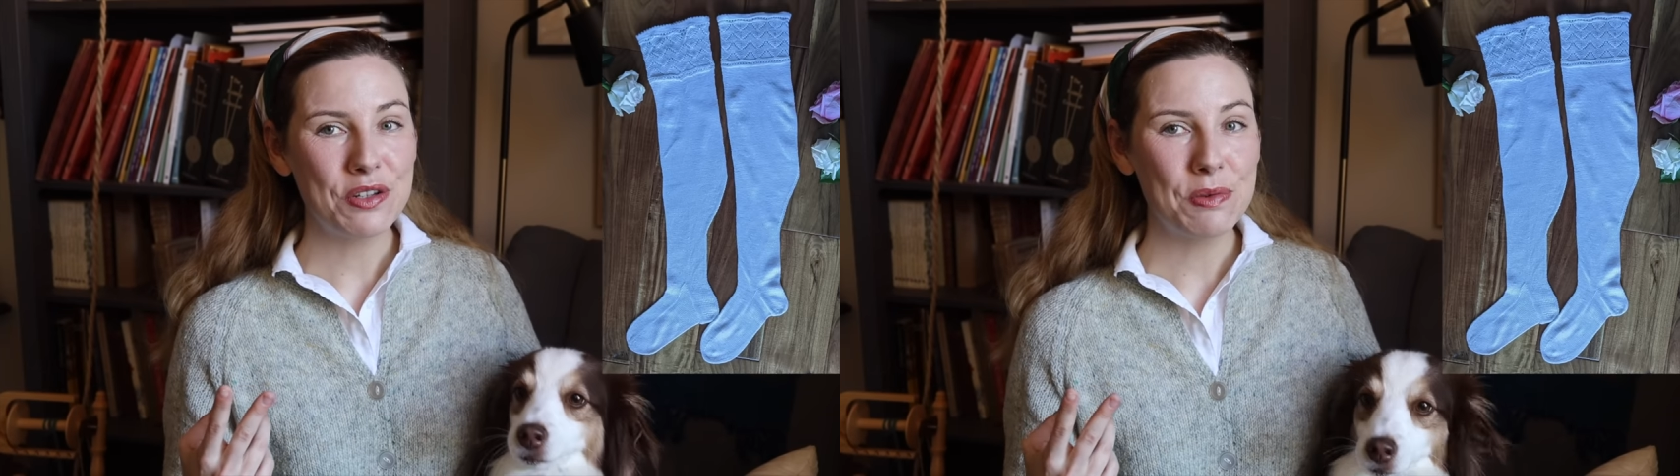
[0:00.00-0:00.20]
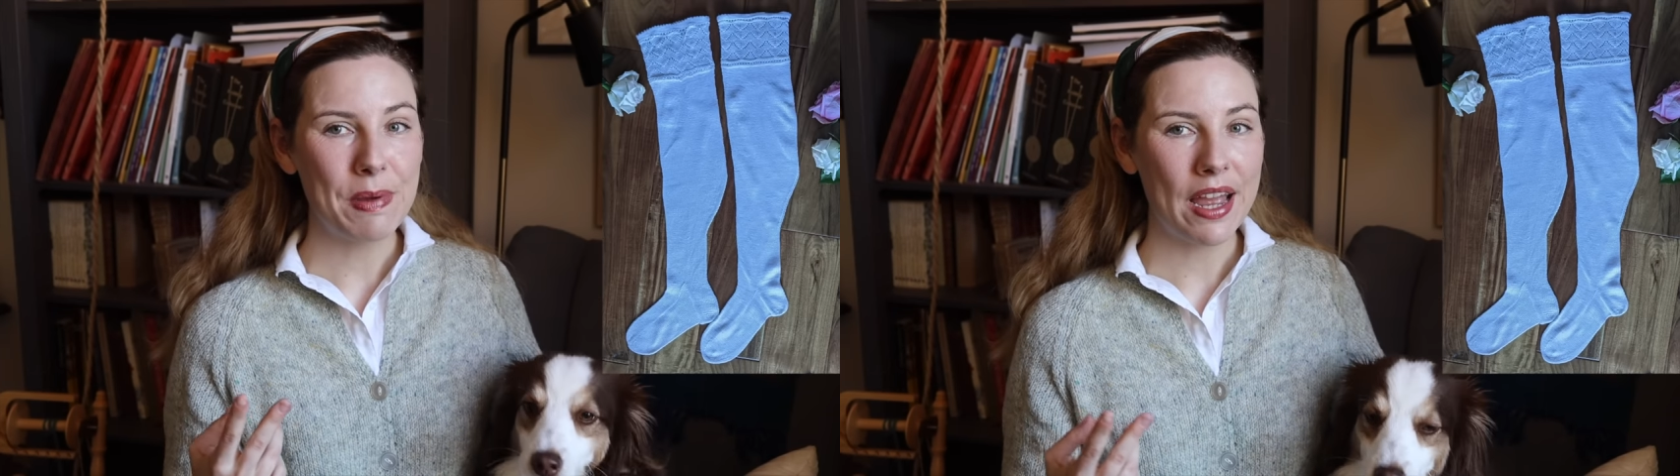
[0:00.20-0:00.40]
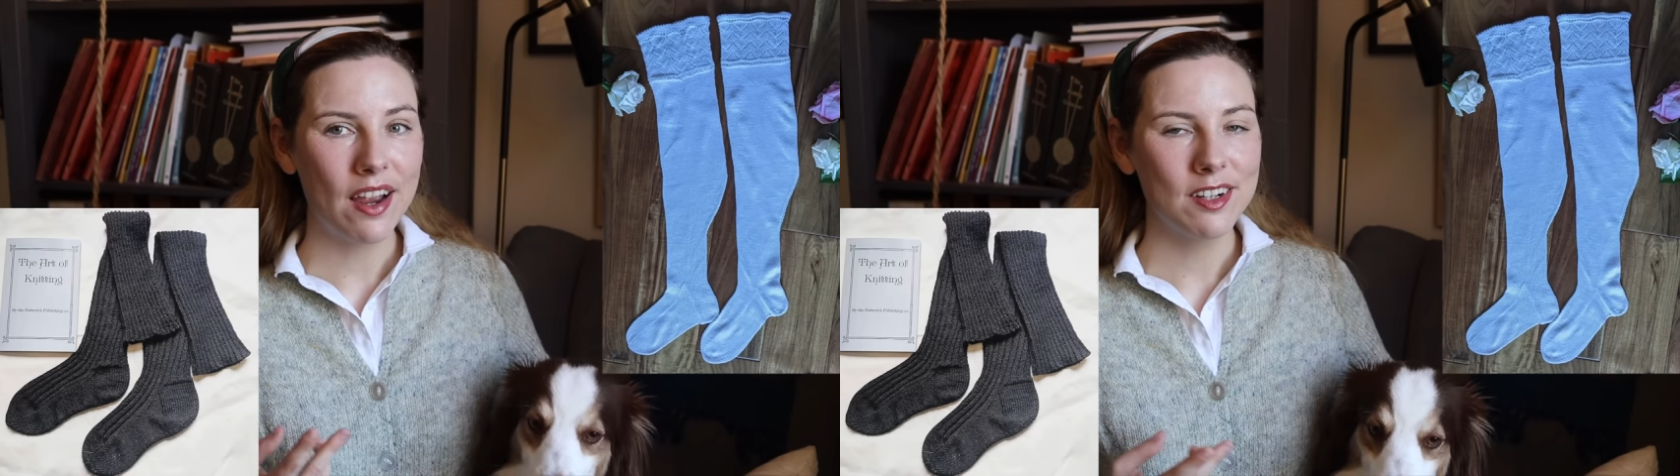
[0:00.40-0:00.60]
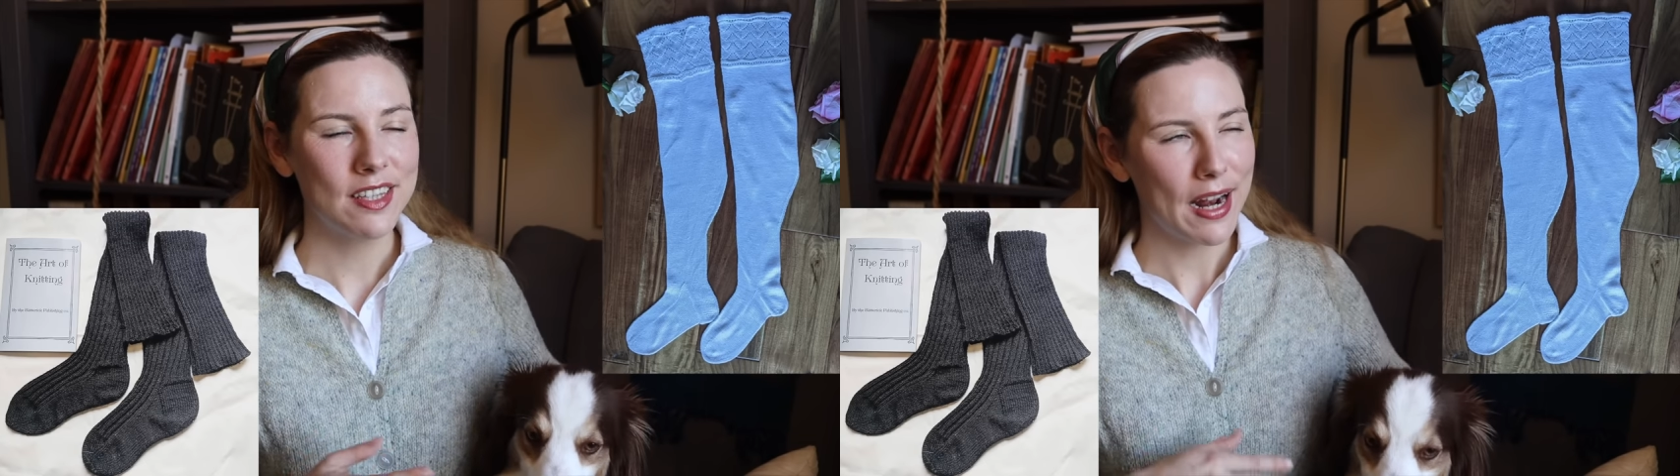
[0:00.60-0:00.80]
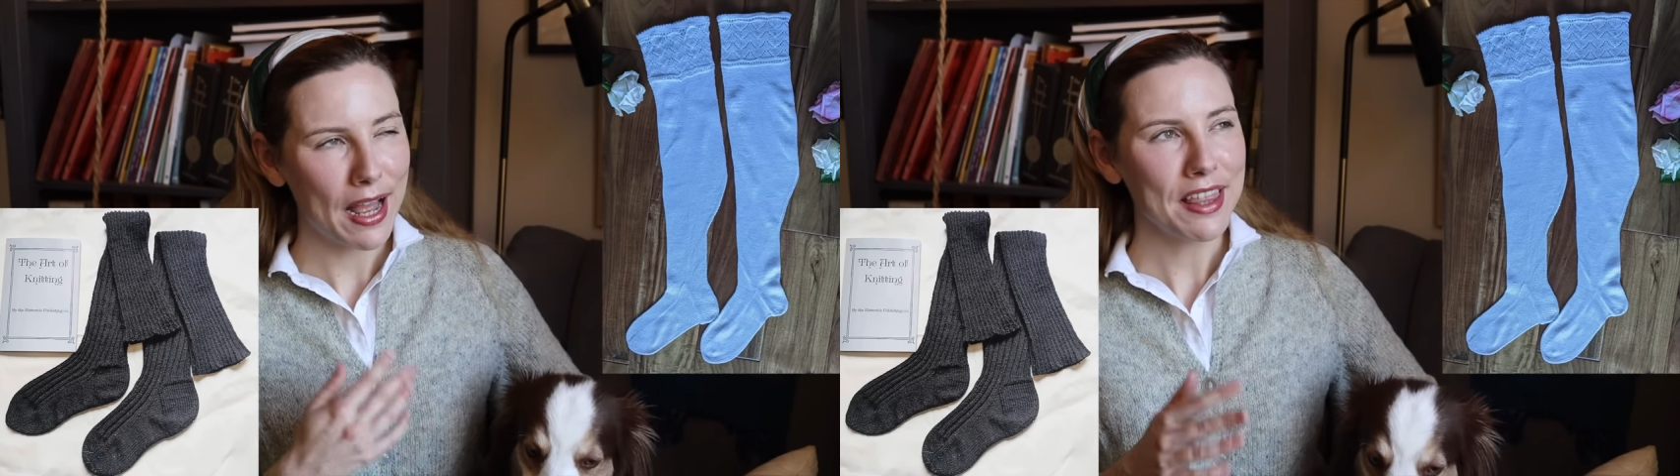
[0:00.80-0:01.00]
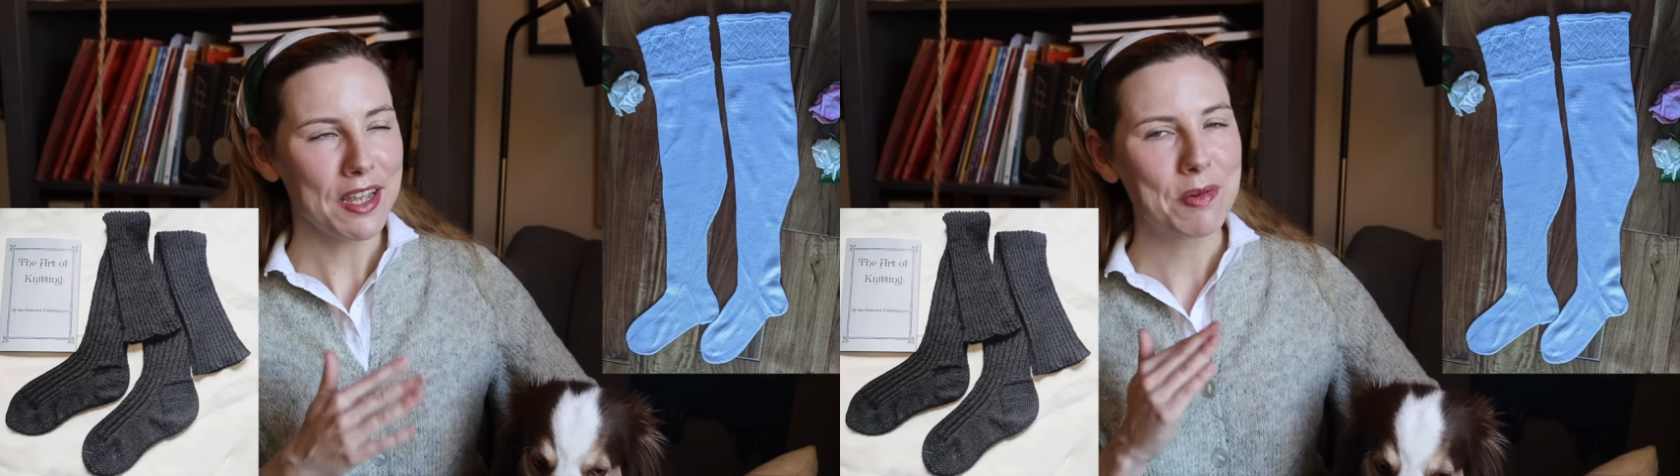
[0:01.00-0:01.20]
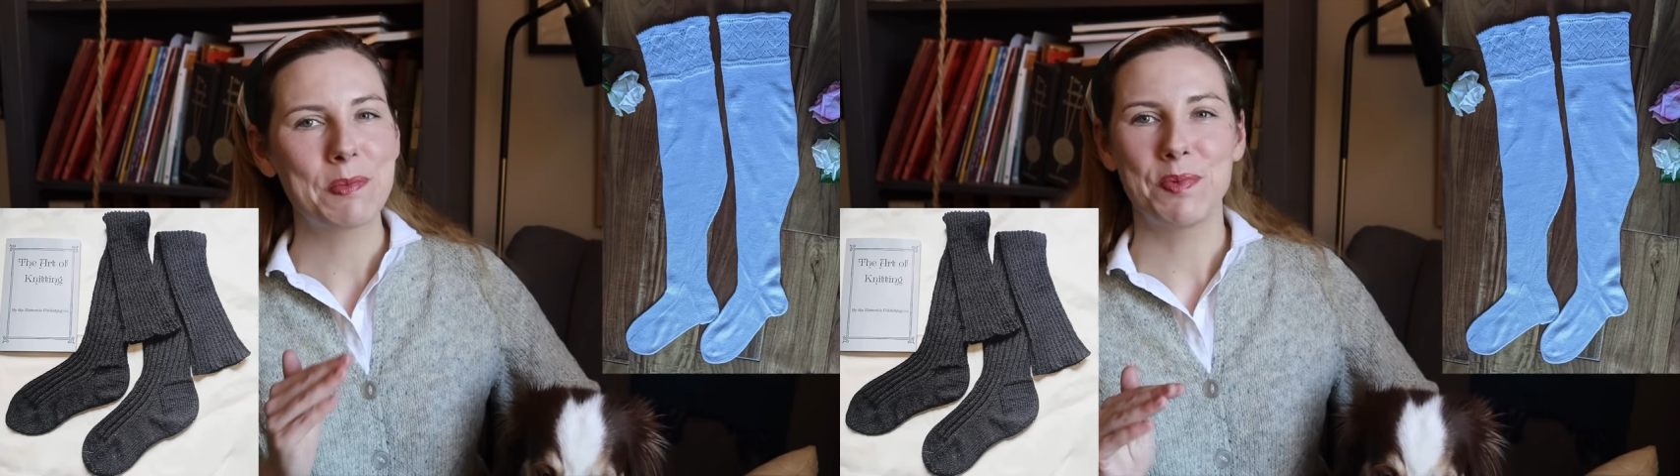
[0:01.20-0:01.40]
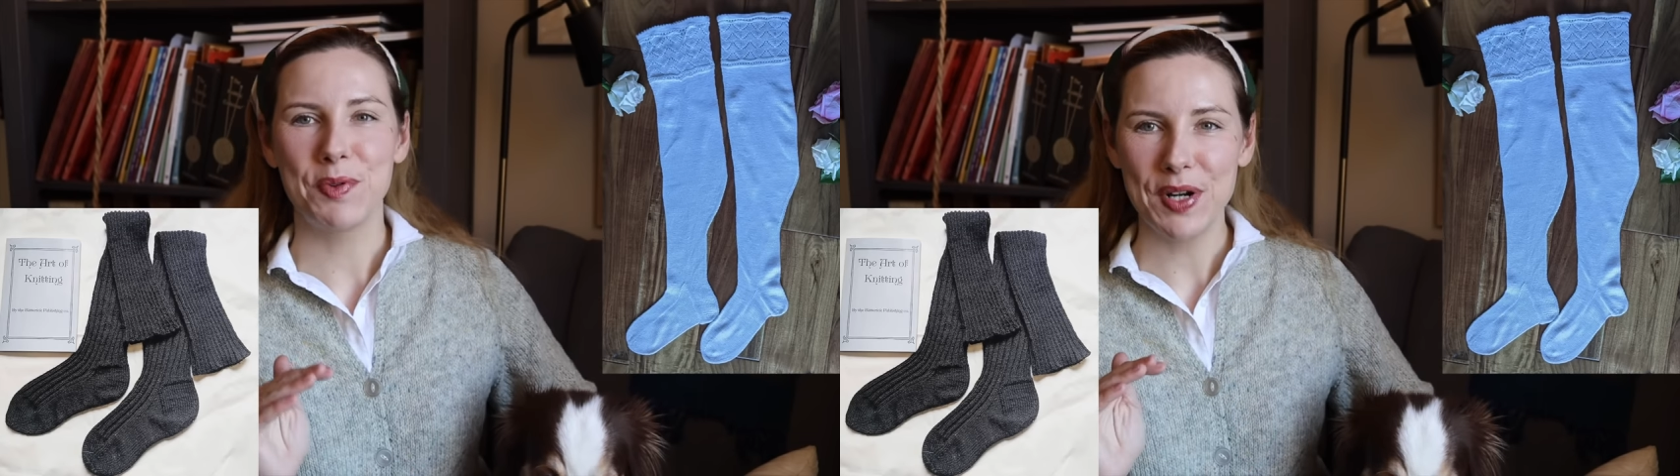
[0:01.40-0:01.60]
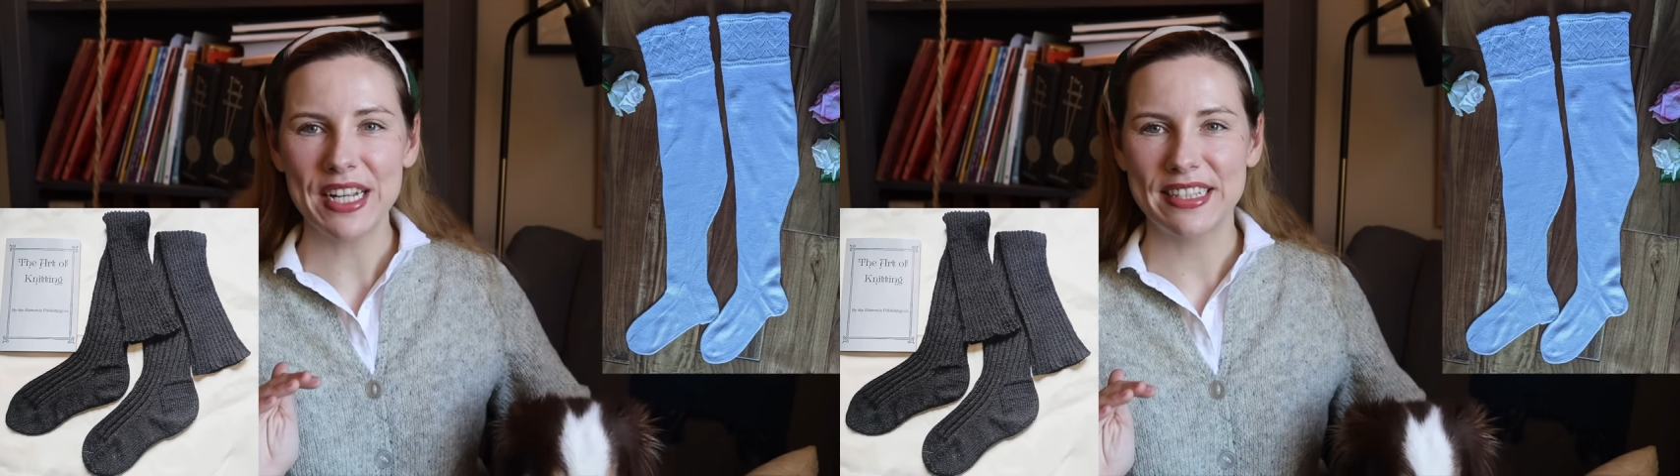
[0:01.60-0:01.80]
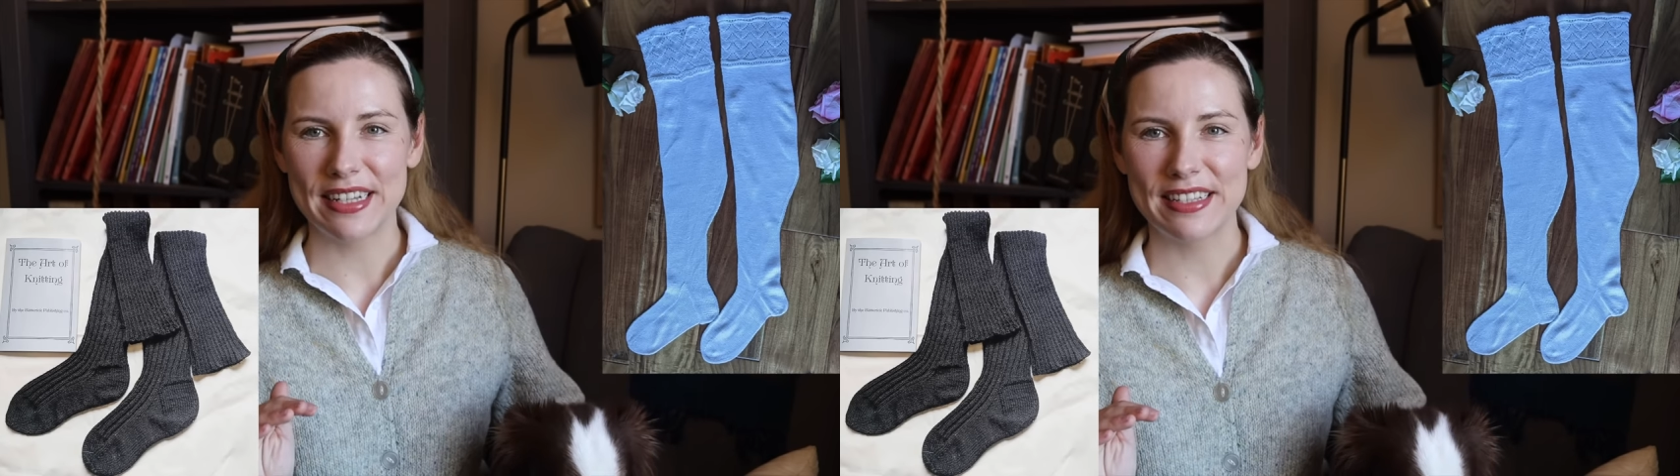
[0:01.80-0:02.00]
two pairs that I think were
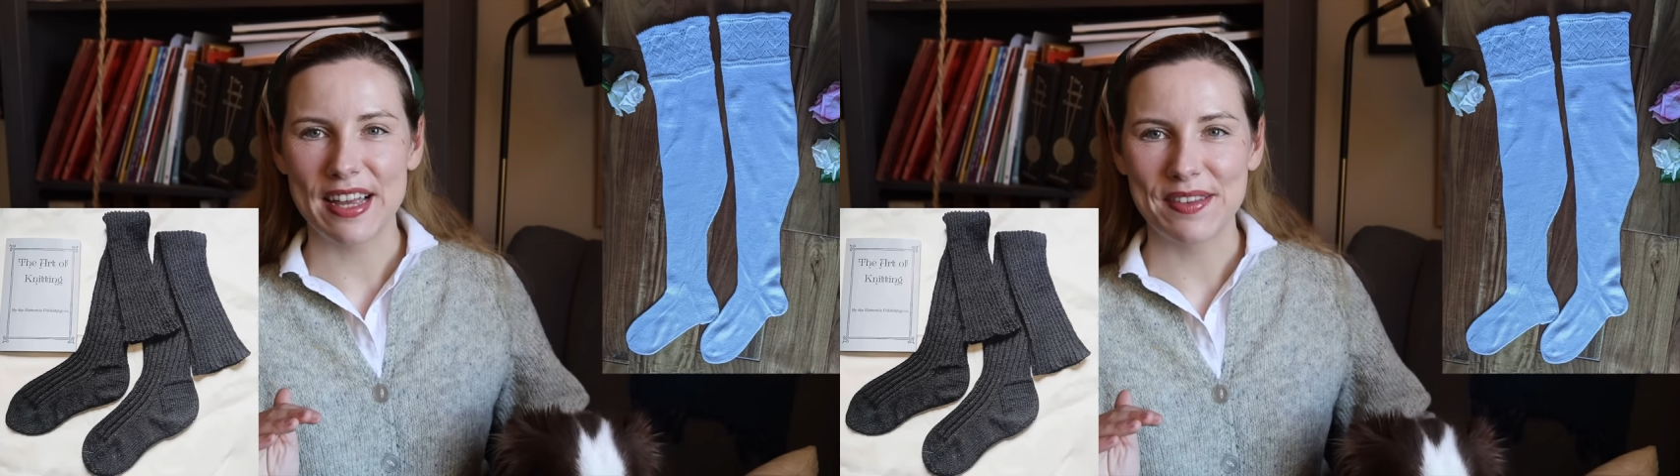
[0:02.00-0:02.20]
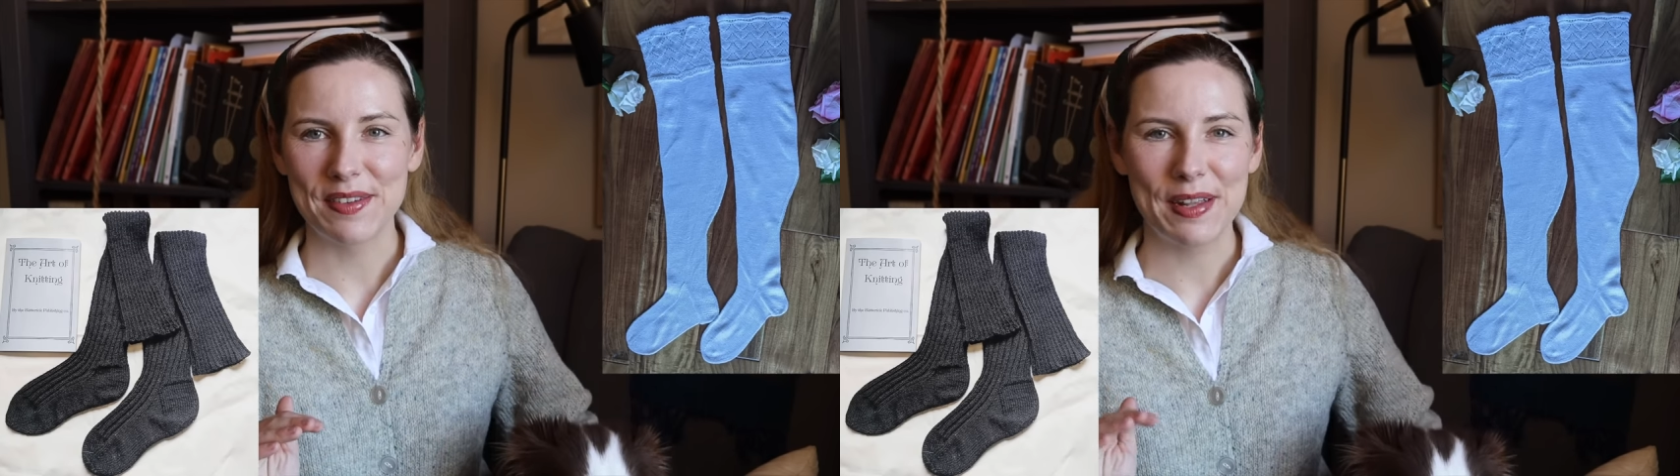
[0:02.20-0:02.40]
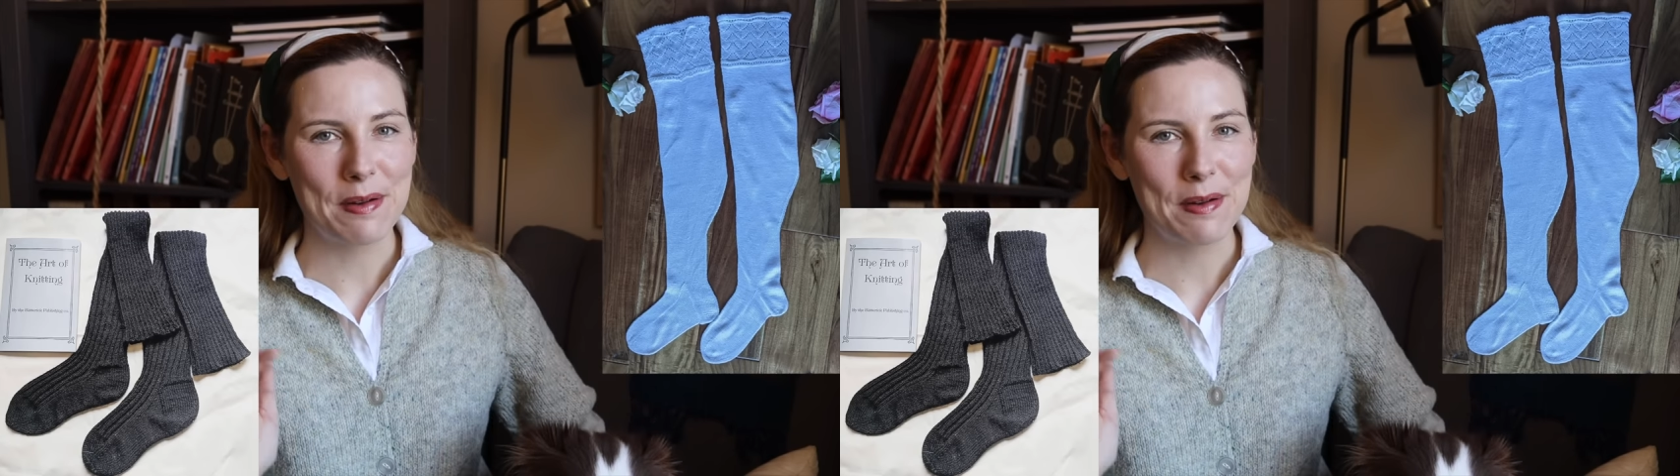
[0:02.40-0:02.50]
pretty successful.